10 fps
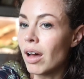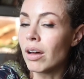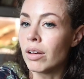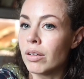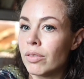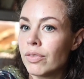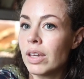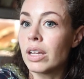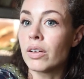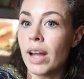of
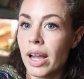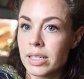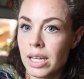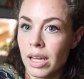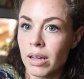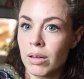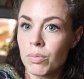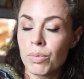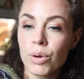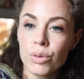interacting
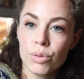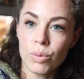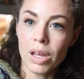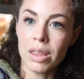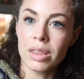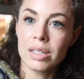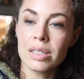both with